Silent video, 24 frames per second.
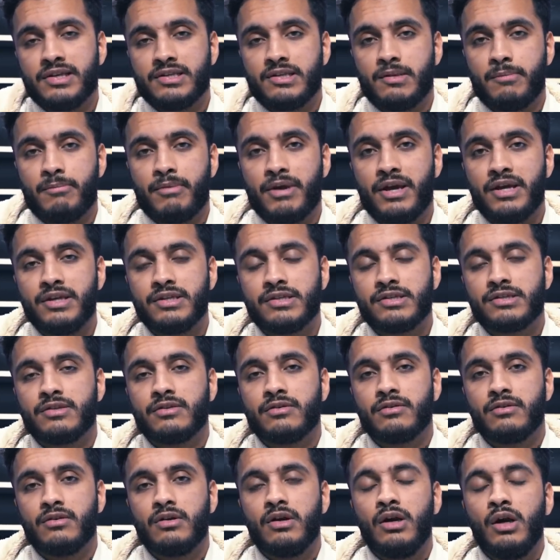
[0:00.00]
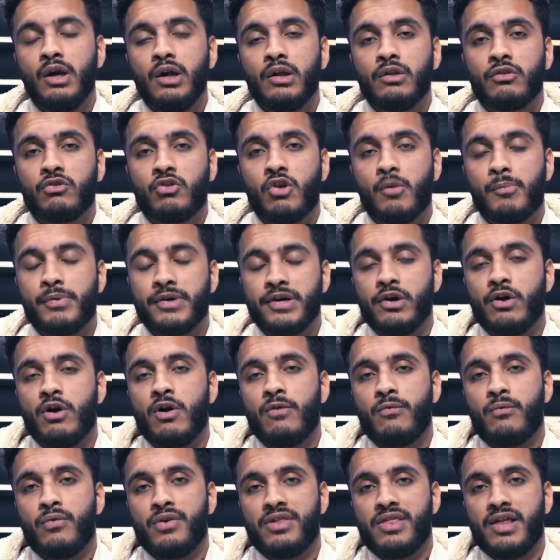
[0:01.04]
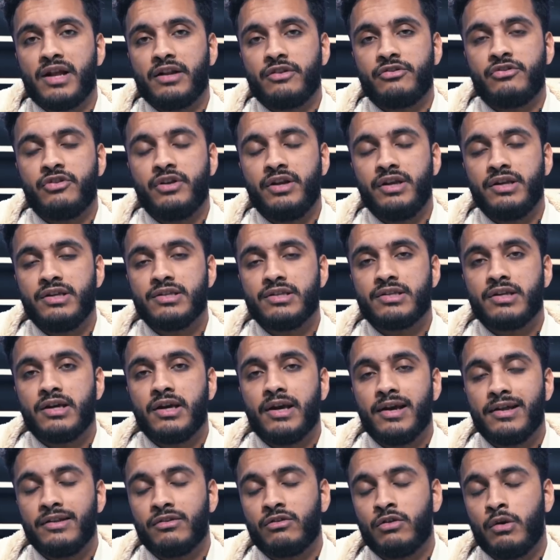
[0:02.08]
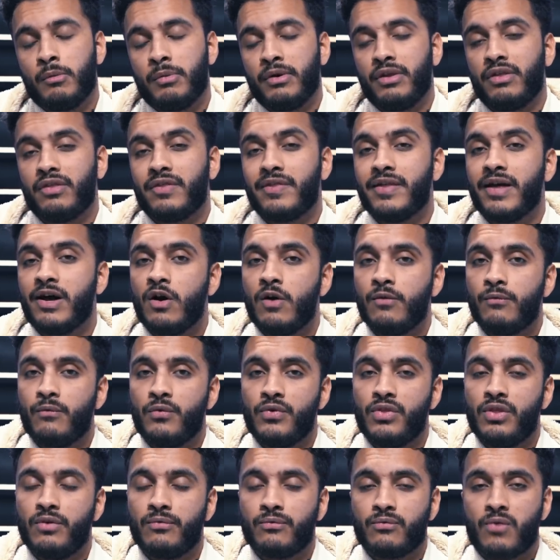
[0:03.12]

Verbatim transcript: as the base, topping it off with that cheese and topping that off with the